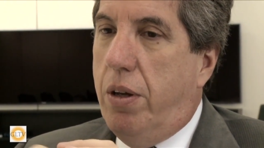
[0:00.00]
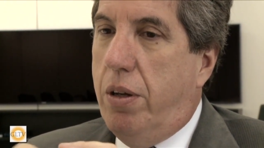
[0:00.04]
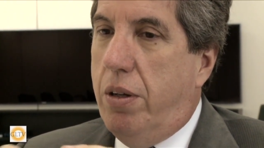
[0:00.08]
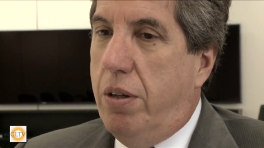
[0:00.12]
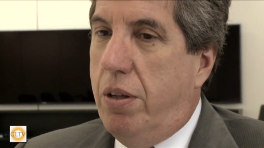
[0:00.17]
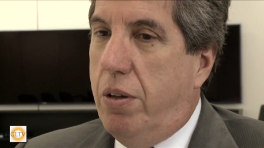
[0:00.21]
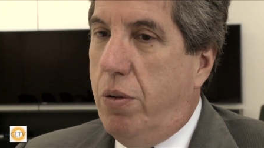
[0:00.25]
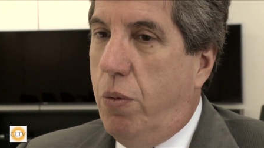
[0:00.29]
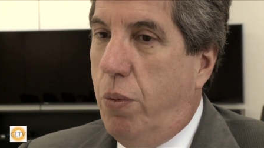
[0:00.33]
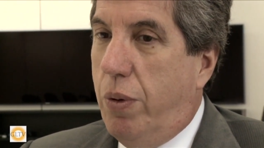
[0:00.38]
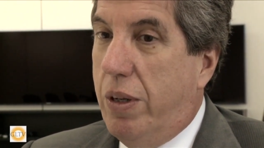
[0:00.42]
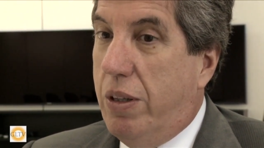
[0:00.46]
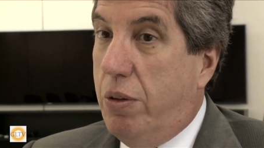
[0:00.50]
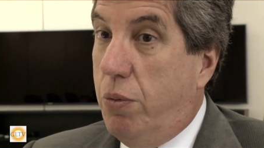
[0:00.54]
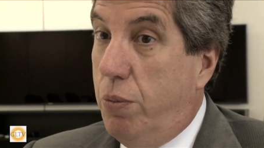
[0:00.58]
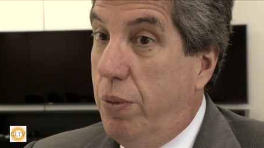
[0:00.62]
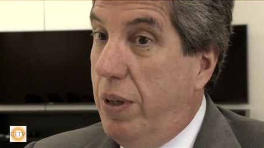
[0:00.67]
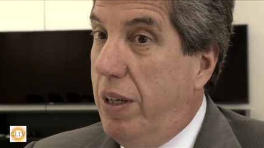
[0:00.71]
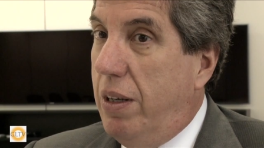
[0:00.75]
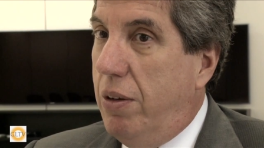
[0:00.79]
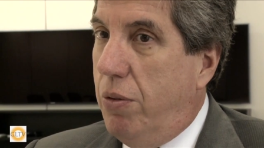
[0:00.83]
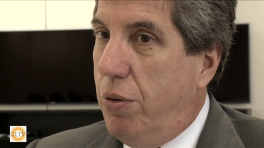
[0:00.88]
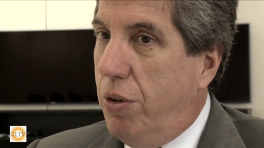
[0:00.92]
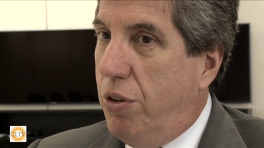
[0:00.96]
But
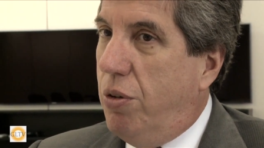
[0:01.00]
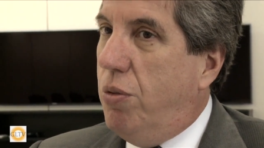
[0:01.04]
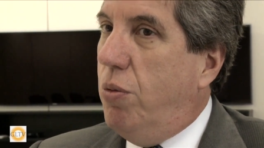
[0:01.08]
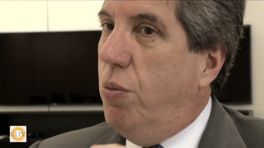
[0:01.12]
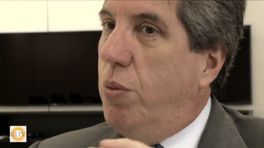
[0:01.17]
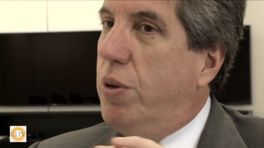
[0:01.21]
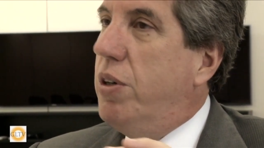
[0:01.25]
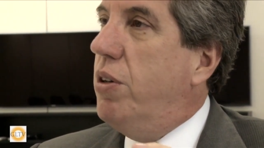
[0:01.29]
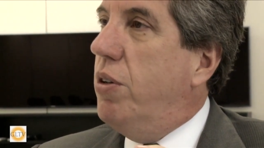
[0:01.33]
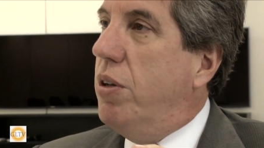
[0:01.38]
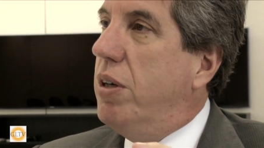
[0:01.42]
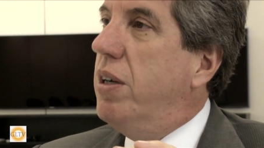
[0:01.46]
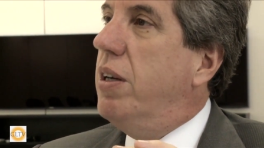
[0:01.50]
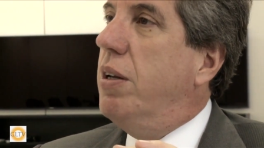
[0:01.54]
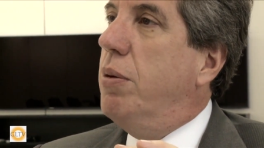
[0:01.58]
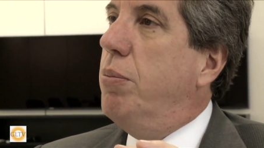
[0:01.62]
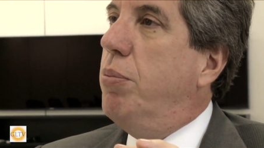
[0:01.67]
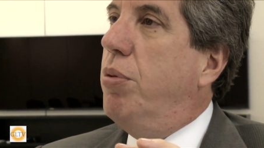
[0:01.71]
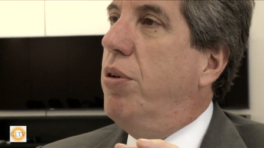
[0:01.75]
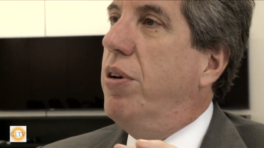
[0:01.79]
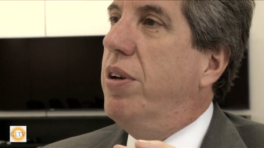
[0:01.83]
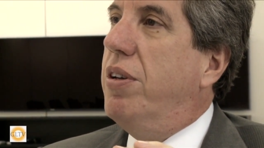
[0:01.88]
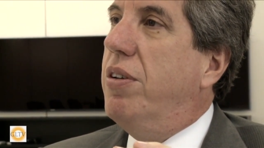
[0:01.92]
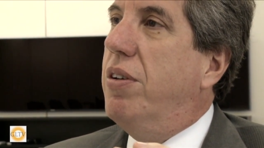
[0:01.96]
really were turning
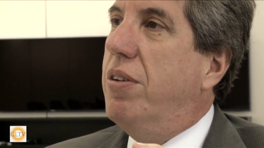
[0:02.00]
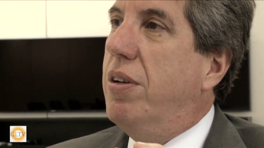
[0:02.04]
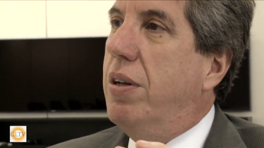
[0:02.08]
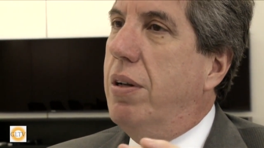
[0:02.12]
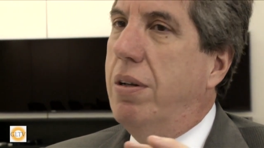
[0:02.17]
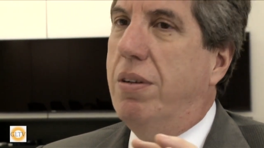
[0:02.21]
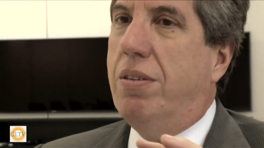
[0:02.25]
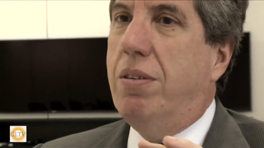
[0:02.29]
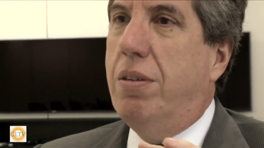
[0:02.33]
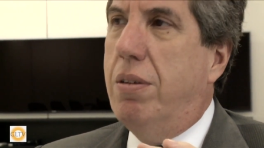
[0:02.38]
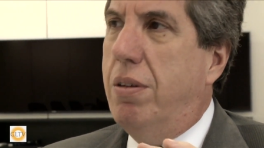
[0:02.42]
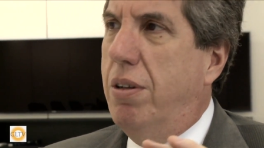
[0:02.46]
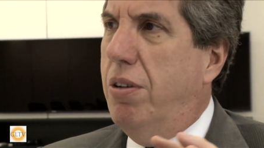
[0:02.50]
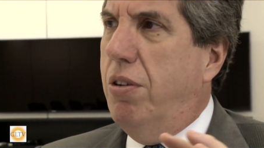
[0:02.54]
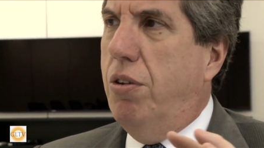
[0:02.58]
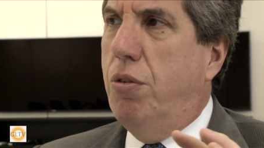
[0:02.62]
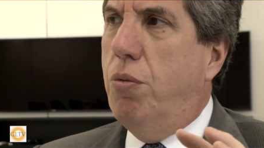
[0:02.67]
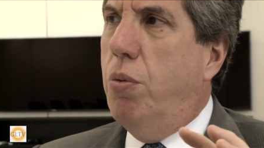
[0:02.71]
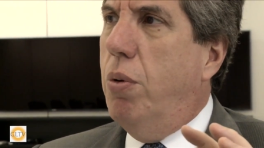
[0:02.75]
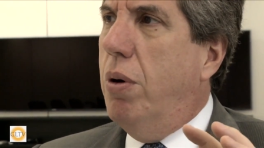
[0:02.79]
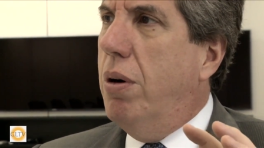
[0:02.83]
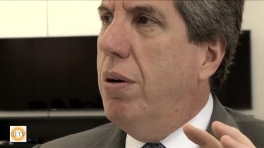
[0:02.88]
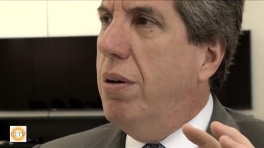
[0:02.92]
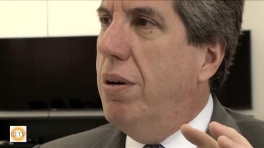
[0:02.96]
points. I said, listen, this
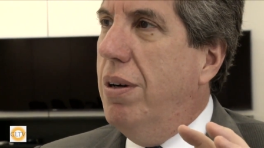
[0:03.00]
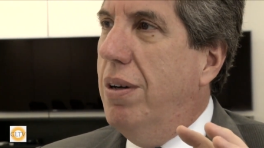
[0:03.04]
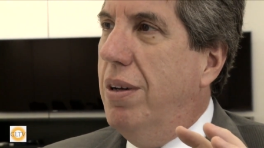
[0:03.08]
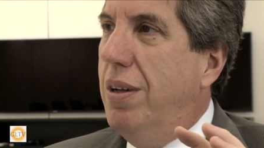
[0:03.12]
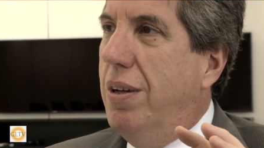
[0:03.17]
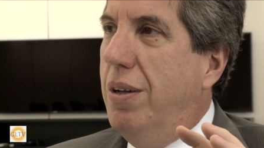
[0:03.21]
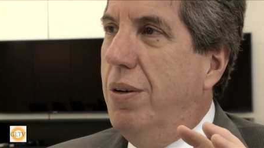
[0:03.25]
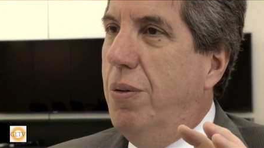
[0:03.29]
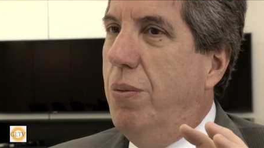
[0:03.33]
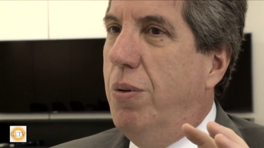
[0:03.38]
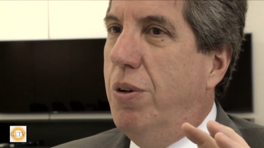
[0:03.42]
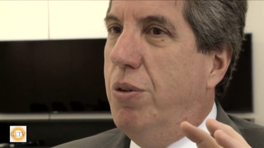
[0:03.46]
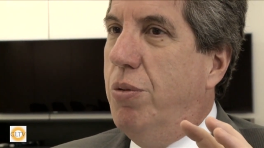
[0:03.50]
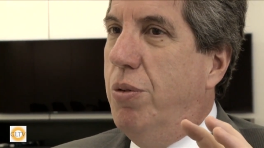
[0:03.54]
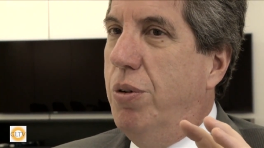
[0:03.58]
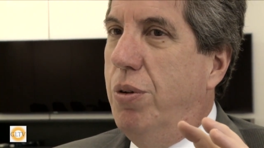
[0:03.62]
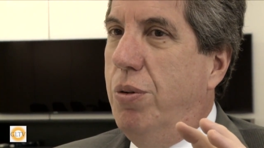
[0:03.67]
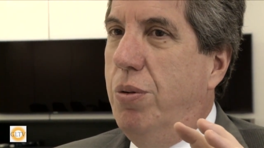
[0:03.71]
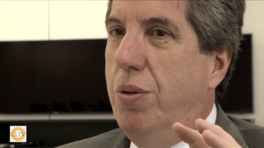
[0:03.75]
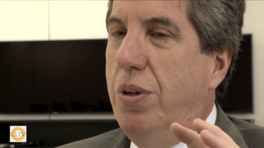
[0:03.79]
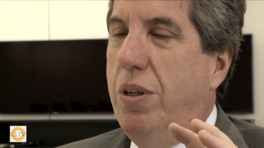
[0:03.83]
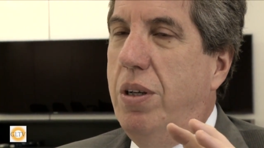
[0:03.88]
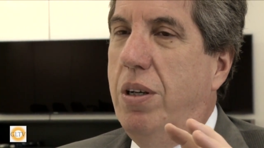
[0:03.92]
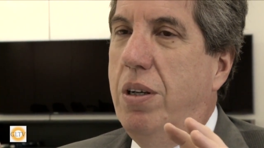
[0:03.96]
is wrong, what we're
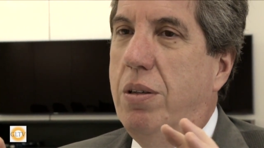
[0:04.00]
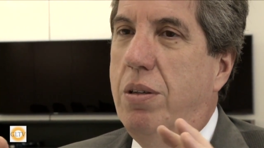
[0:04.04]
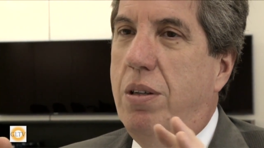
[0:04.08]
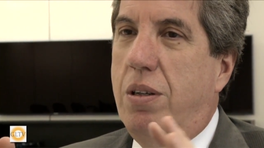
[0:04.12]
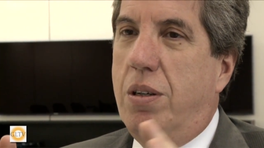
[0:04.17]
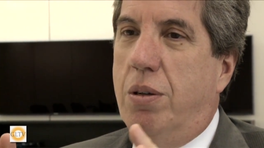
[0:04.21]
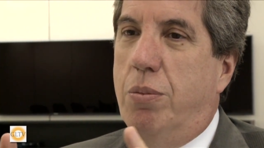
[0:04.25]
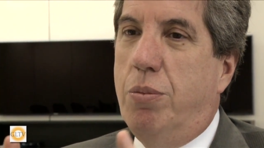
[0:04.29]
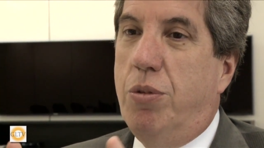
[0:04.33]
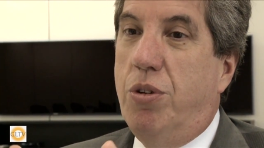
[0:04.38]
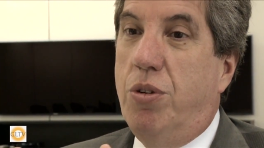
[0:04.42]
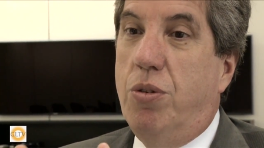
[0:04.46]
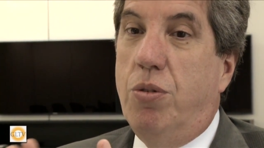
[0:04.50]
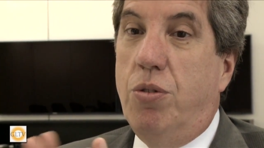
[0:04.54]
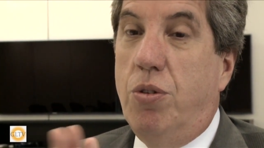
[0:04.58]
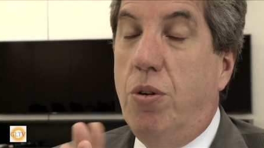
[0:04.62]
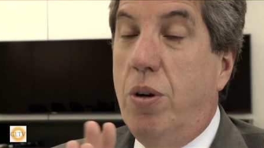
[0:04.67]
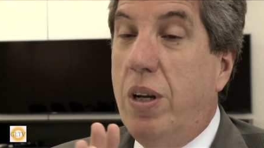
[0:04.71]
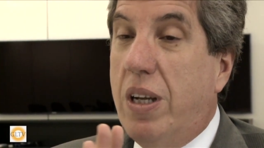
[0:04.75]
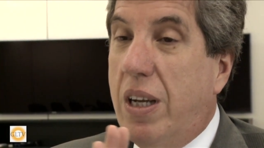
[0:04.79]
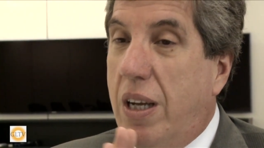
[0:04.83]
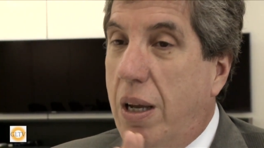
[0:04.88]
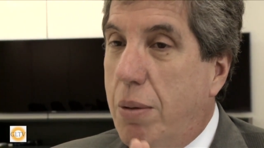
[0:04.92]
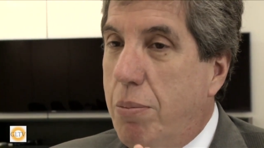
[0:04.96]
doing here, dear in Brazil.
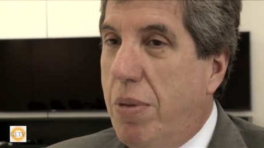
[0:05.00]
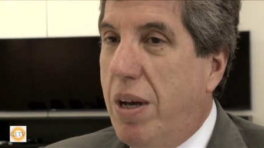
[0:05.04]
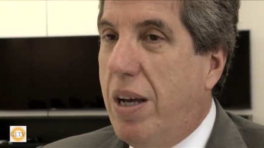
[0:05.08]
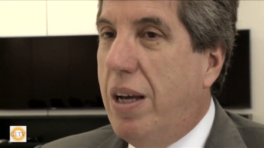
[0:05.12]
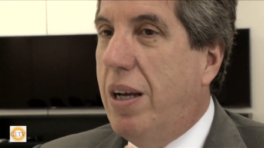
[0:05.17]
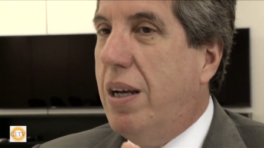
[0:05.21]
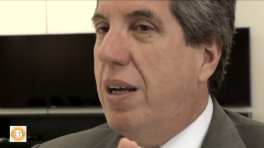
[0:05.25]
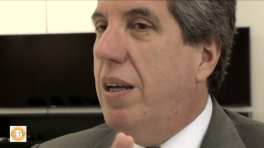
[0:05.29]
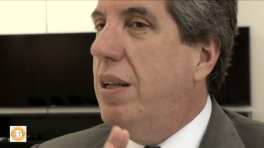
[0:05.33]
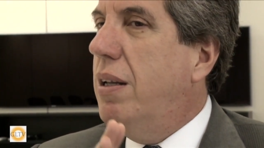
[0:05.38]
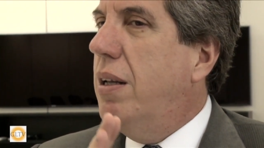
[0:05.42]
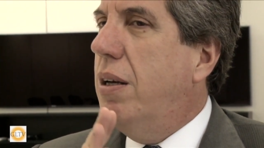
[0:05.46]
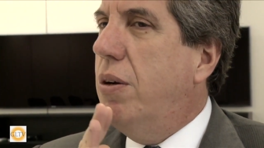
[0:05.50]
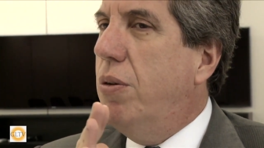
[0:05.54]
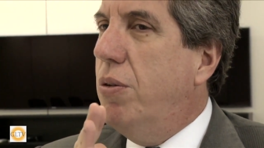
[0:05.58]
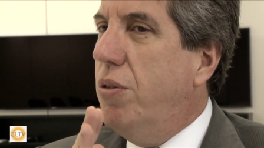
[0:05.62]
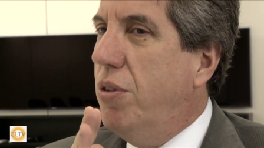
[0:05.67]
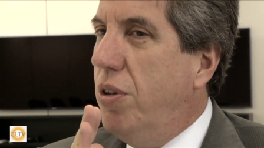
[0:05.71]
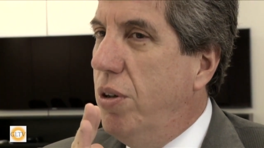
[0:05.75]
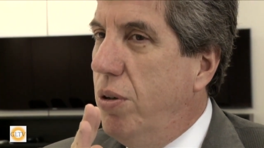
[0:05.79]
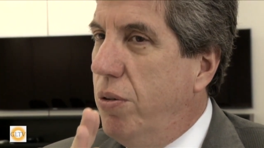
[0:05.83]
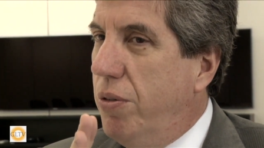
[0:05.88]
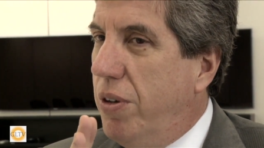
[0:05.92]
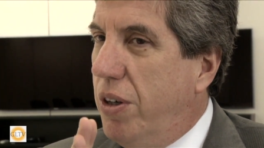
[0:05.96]
So I came back and I
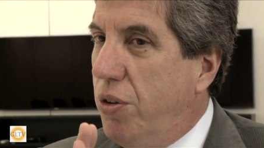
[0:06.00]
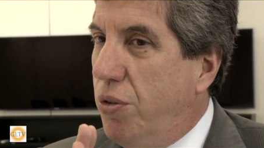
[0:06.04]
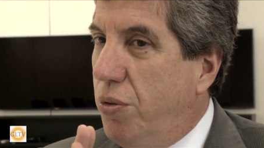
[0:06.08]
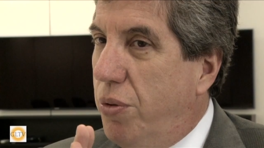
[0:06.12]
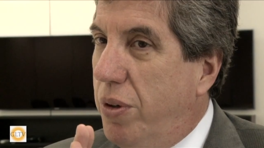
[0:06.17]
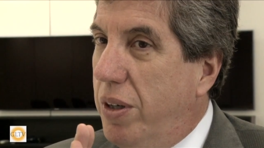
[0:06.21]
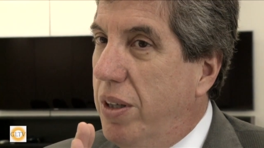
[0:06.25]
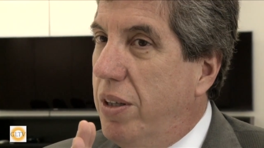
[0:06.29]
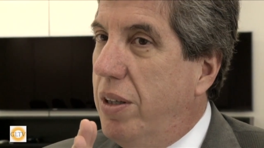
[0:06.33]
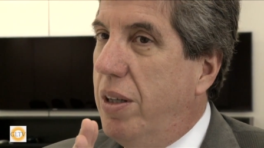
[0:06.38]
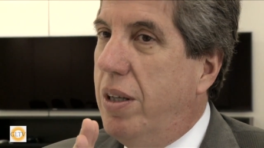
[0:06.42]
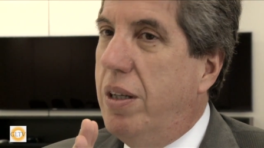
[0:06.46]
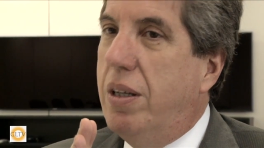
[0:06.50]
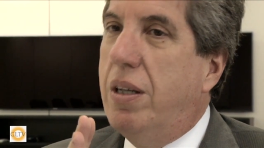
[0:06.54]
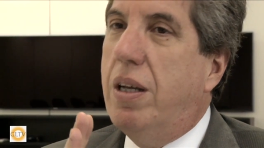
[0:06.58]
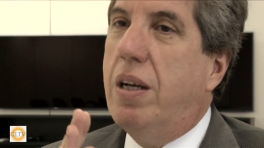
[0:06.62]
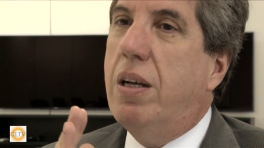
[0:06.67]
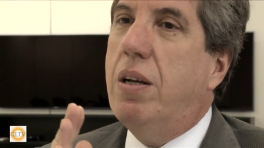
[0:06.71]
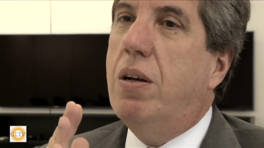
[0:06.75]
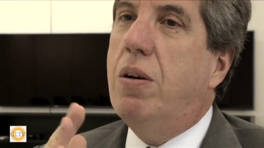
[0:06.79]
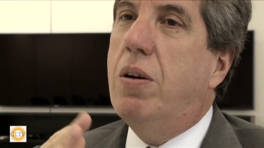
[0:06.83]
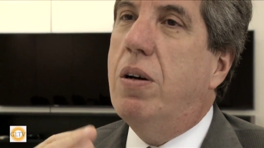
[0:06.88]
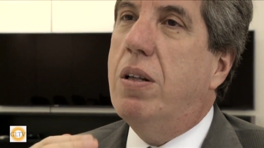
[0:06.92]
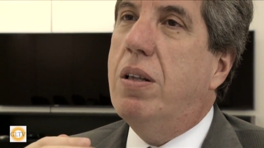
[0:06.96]
continued very straight, and
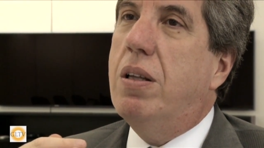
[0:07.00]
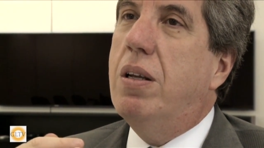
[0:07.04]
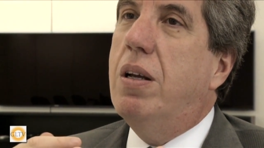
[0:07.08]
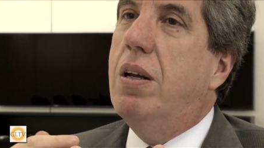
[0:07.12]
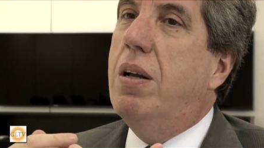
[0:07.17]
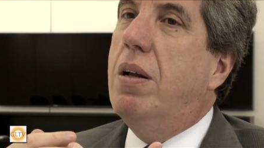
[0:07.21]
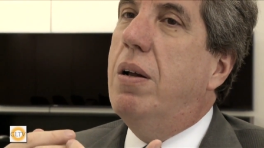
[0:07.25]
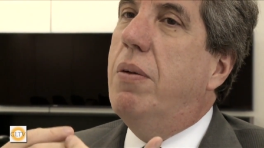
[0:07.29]
I got